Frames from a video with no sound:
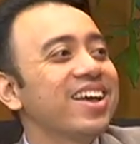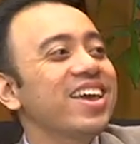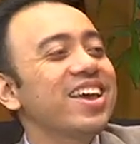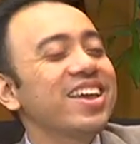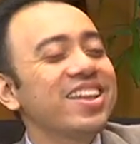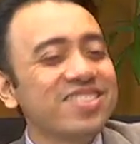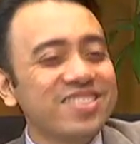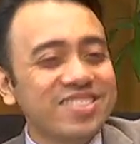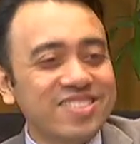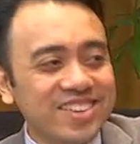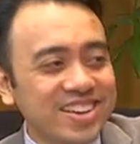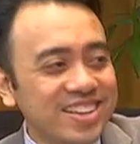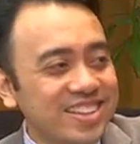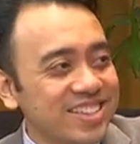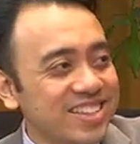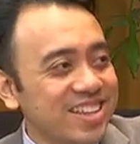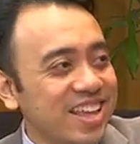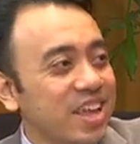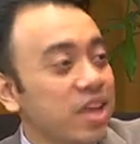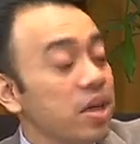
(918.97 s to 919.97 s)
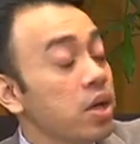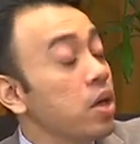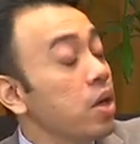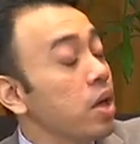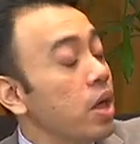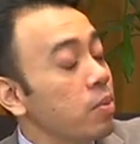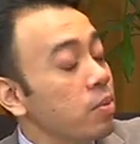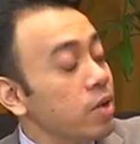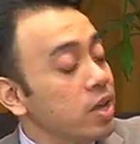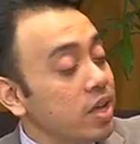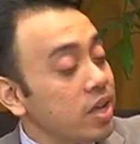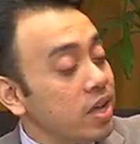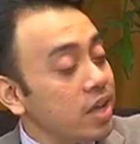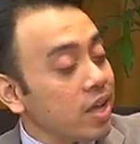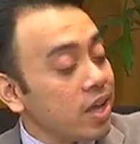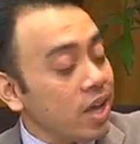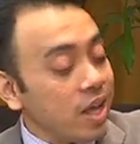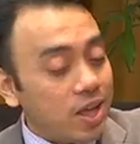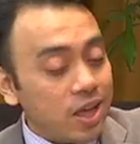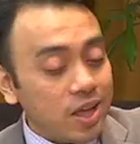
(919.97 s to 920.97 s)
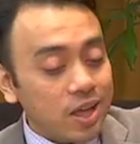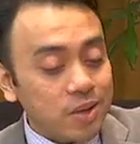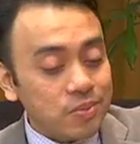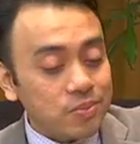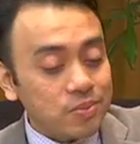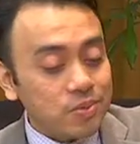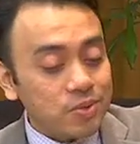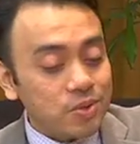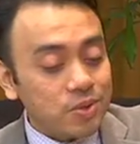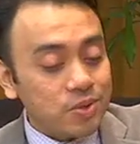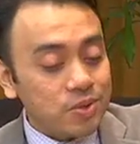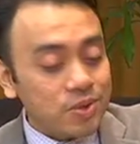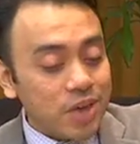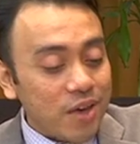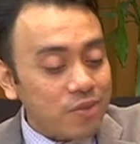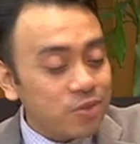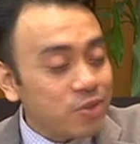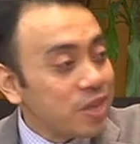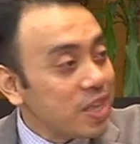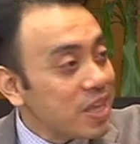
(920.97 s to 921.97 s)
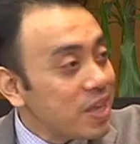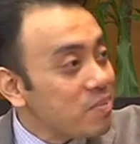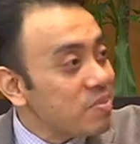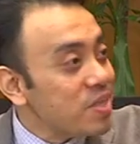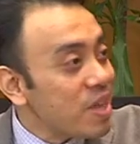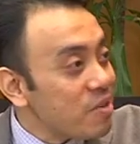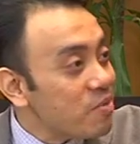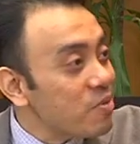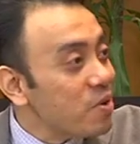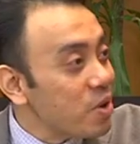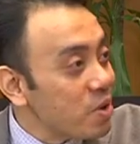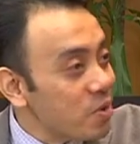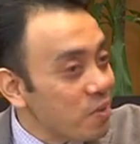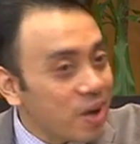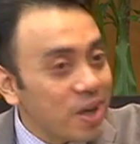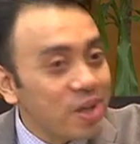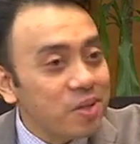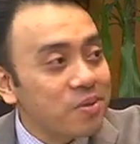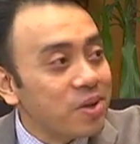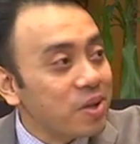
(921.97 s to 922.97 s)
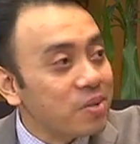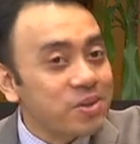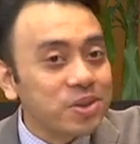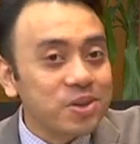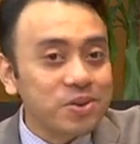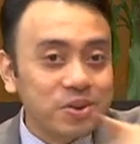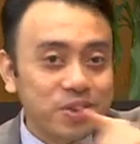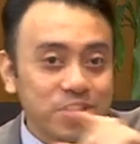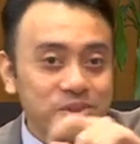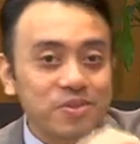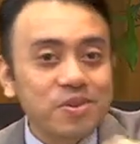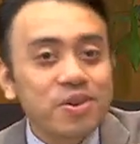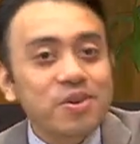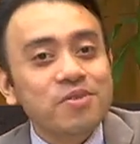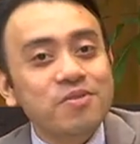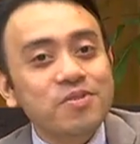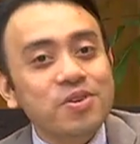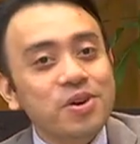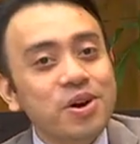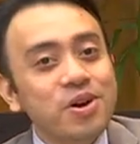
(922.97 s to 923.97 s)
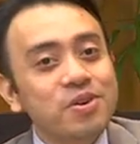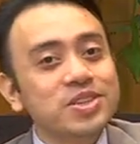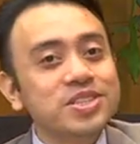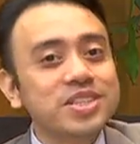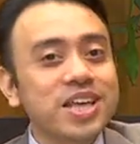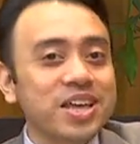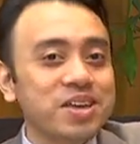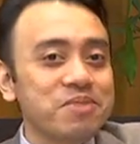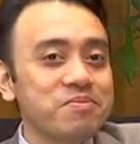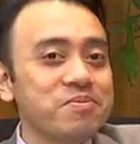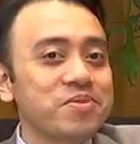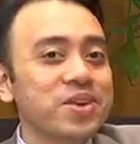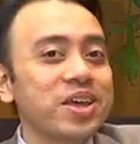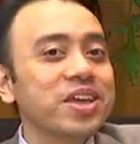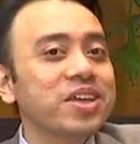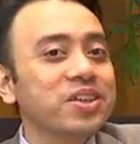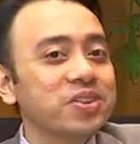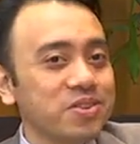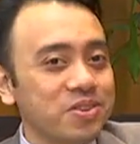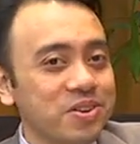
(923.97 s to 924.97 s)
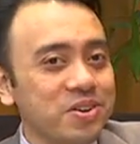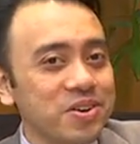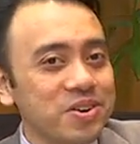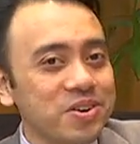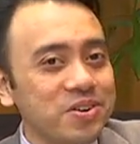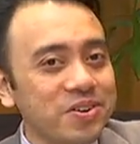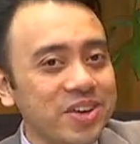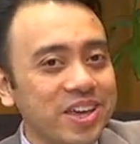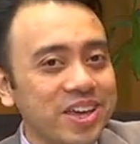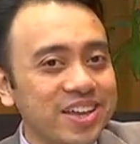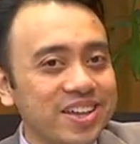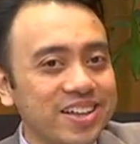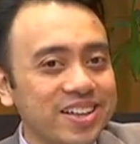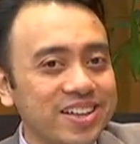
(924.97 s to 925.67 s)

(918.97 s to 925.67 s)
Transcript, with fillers: Interesting. Yeah. I'm gonna, you have to keep that for a while we're going for our second break. Don't go away.